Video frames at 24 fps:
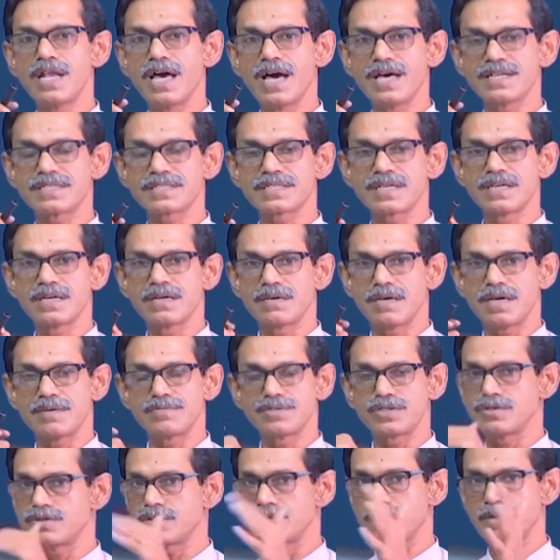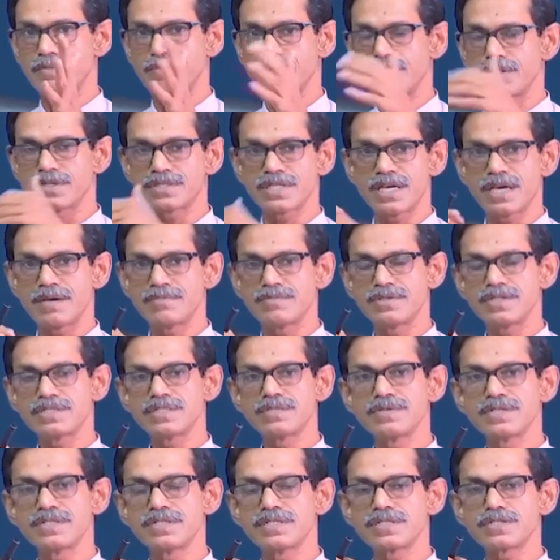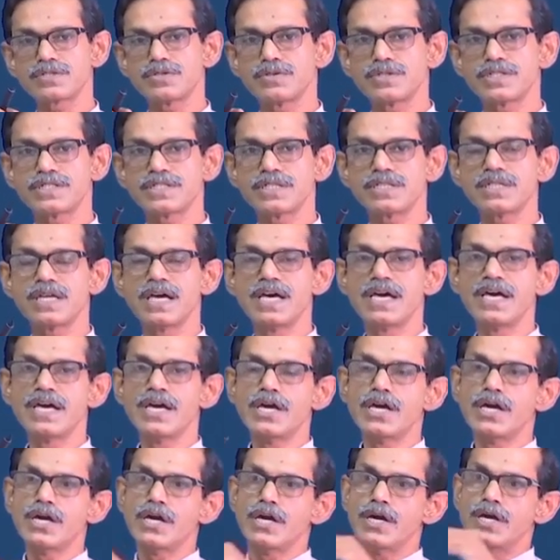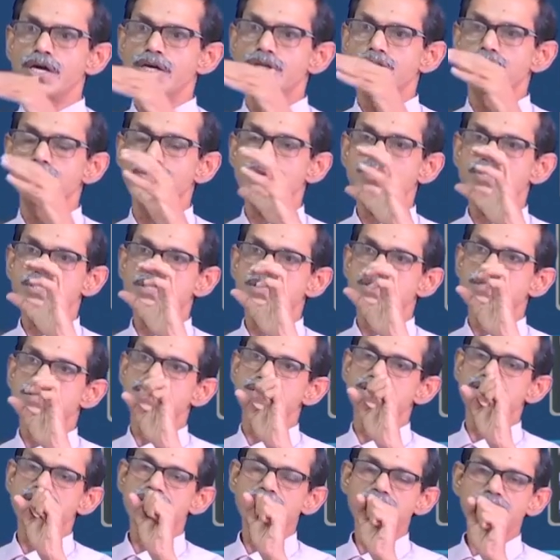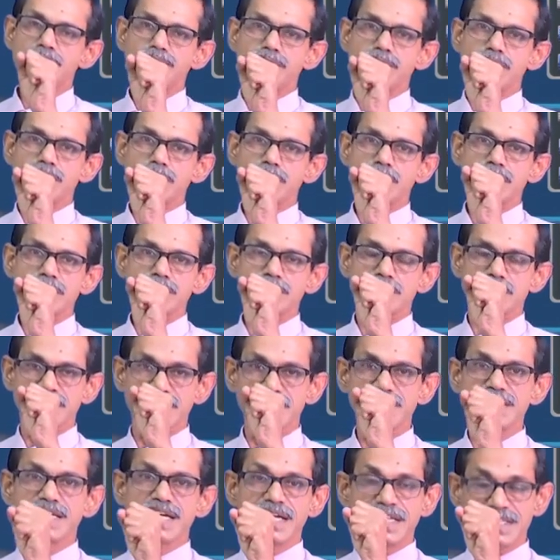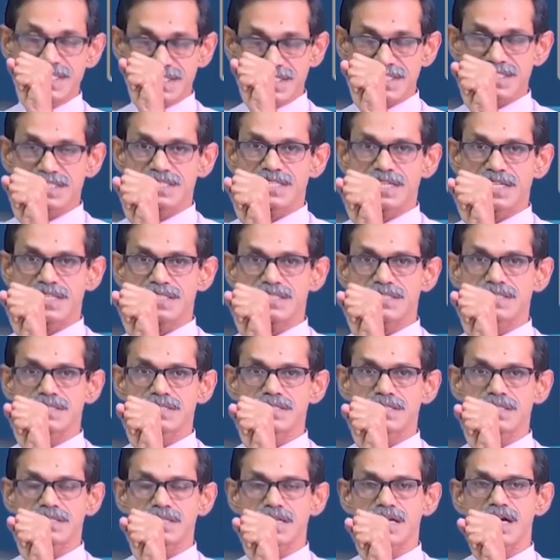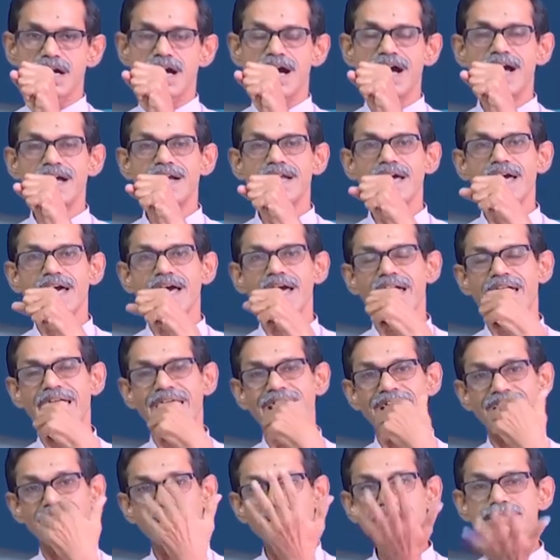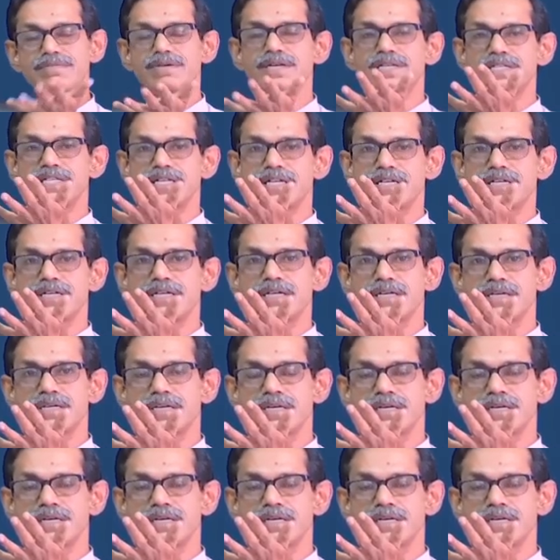will ask, I am sure, because I am receiving this question. So, CD8 T cells are activating